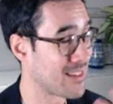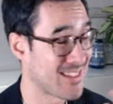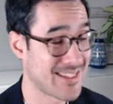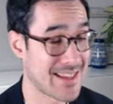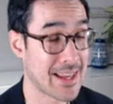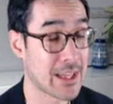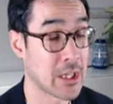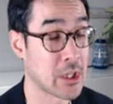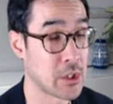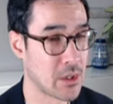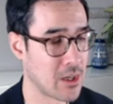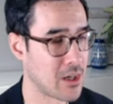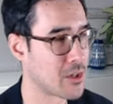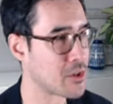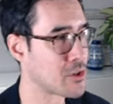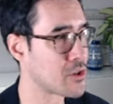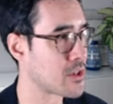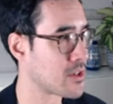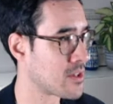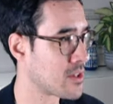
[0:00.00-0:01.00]
second
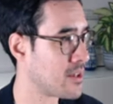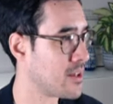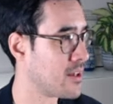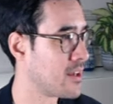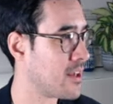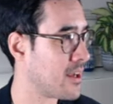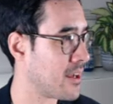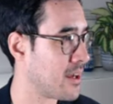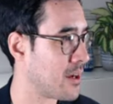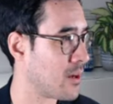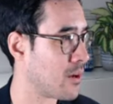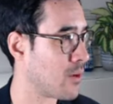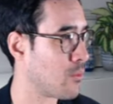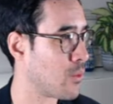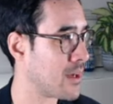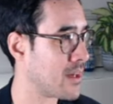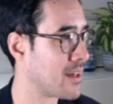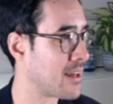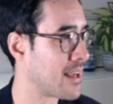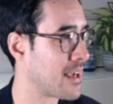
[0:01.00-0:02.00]
largest
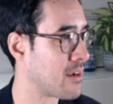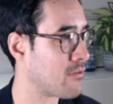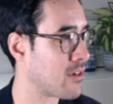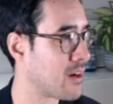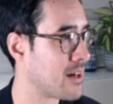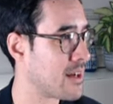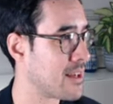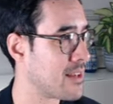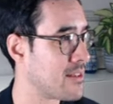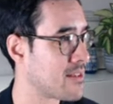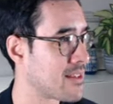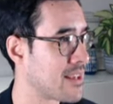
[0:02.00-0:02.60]
one-day rise